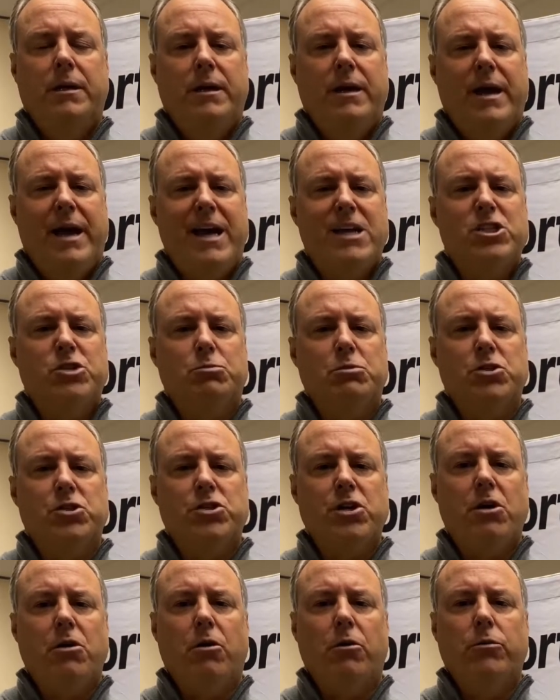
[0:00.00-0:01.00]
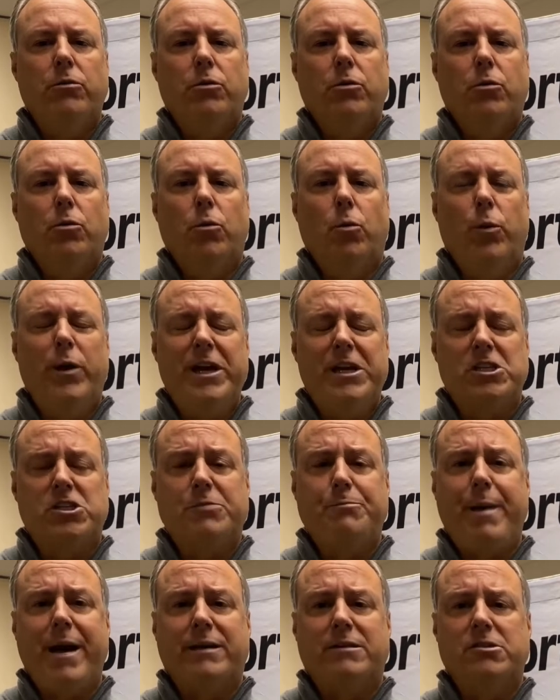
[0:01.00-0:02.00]
As a result, we
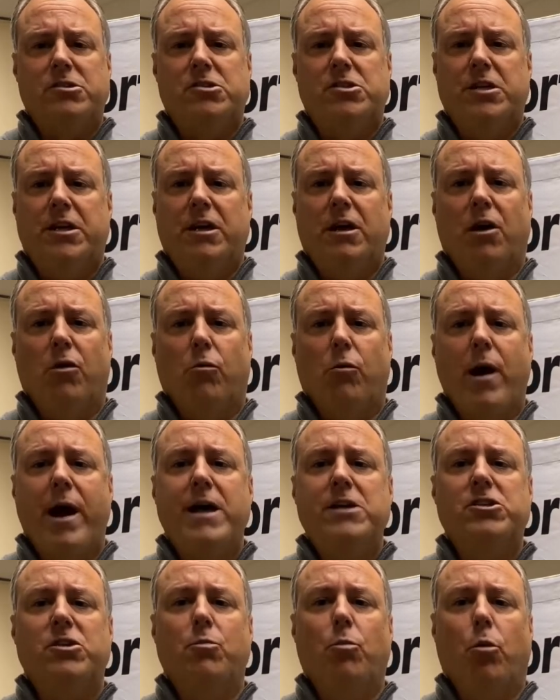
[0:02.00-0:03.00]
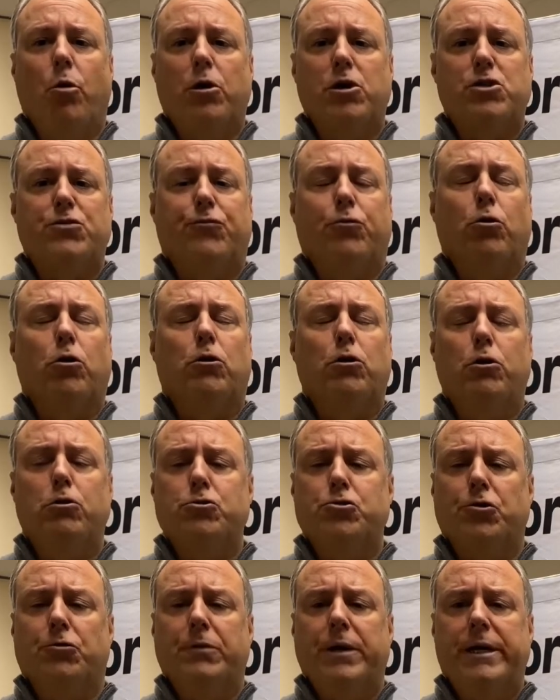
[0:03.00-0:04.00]
expect to see a rise in mortgage
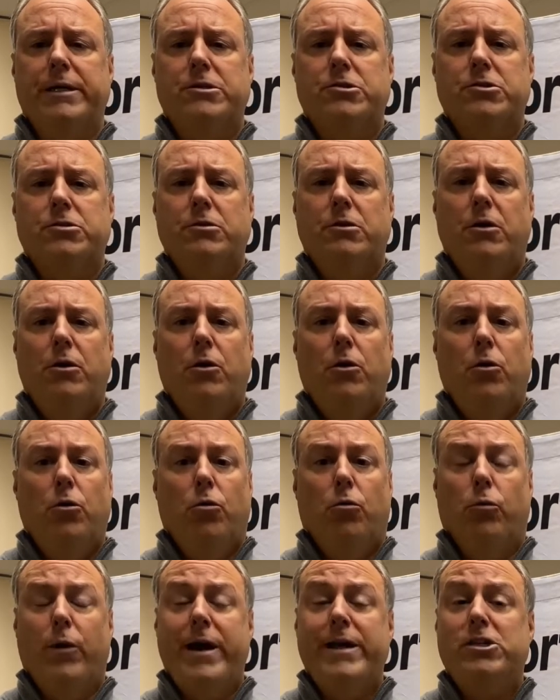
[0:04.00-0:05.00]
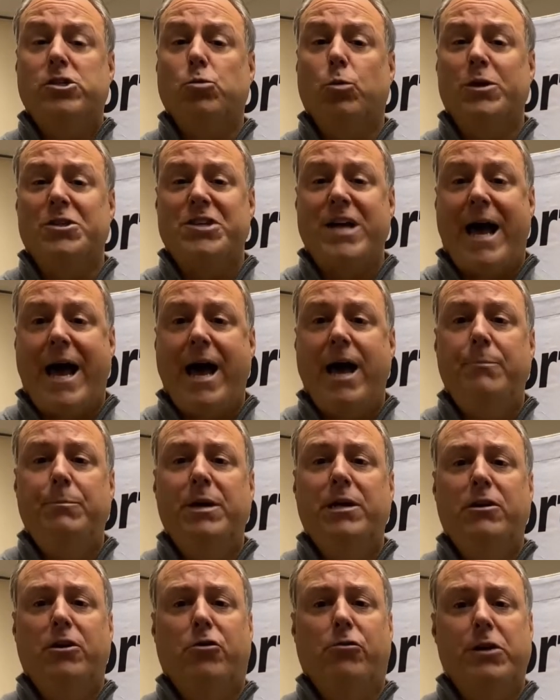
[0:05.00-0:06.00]
foreclosure rates, rates which had
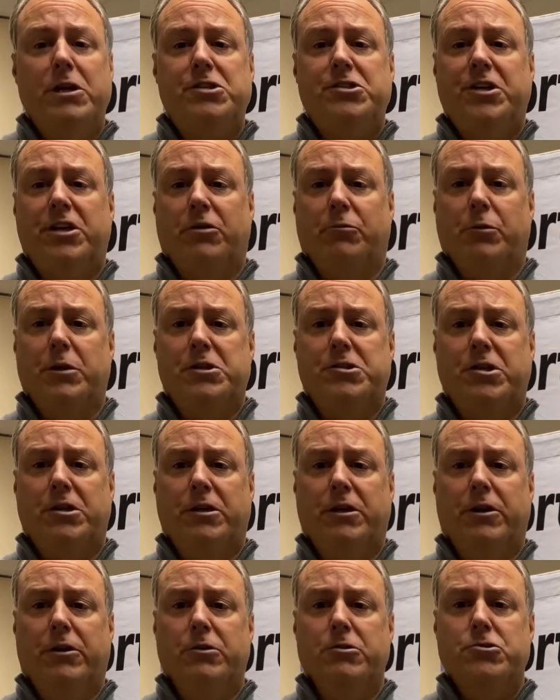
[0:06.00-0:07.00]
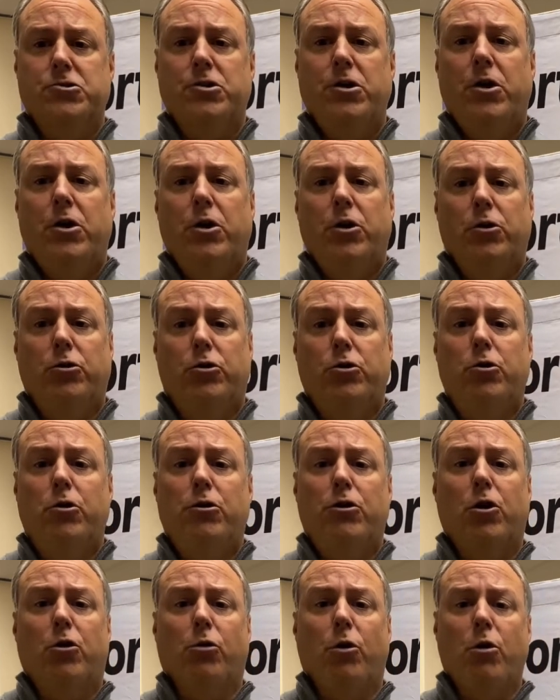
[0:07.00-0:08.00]
been decreasing in recent years due to
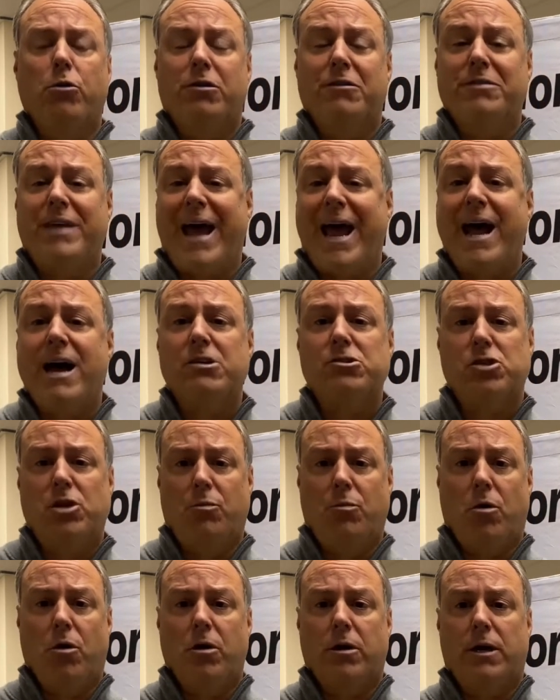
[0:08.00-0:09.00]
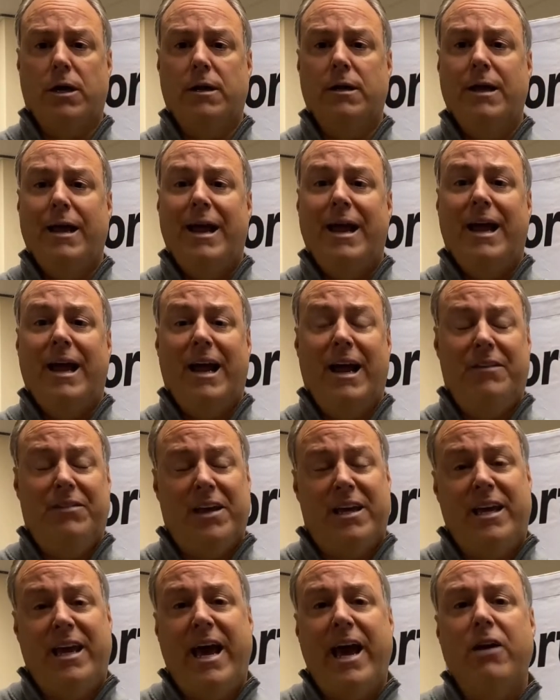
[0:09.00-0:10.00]
the growth of the housing market and the
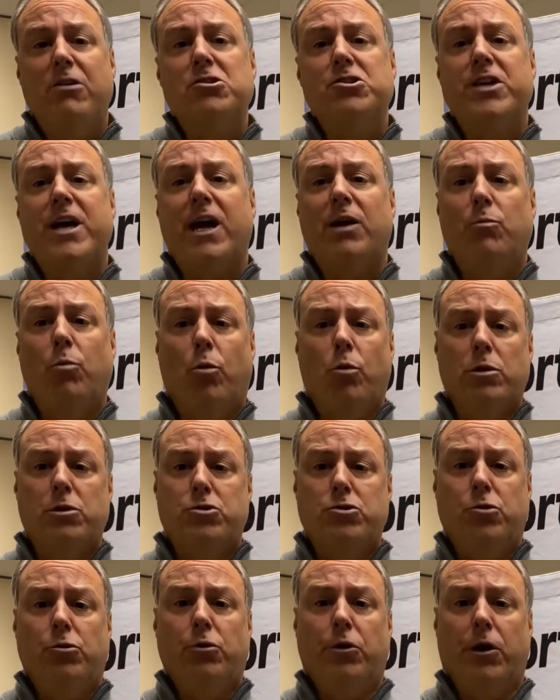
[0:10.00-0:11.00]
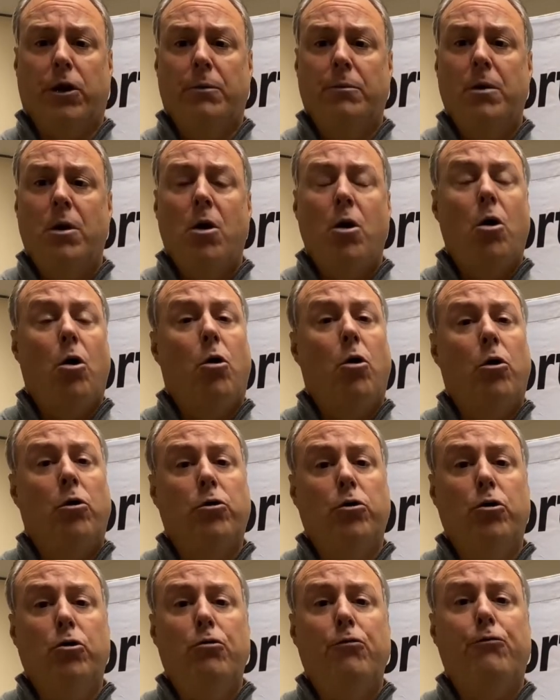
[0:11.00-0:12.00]
CARES Act moratorium on
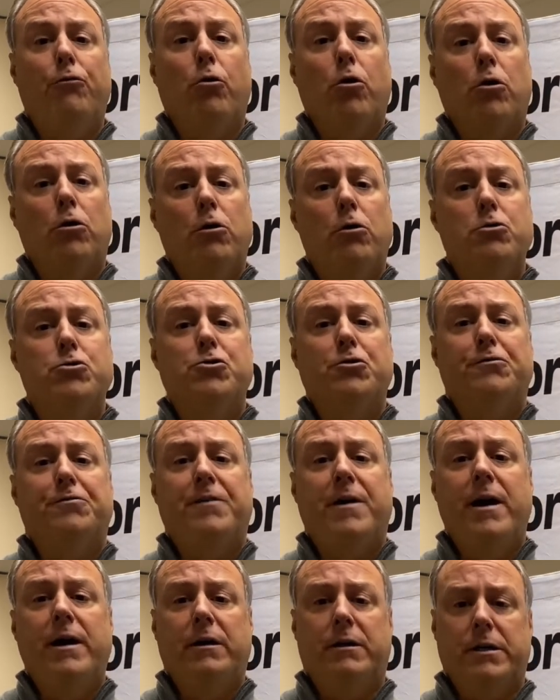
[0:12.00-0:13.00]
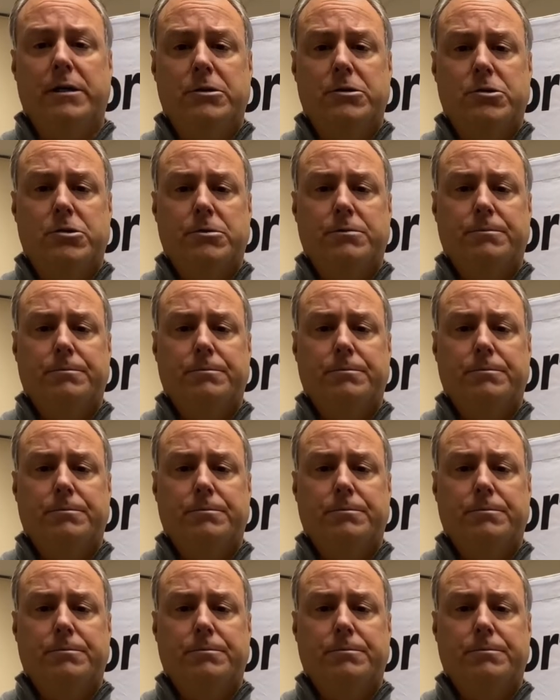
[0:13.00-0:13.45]
new foreclosure filings.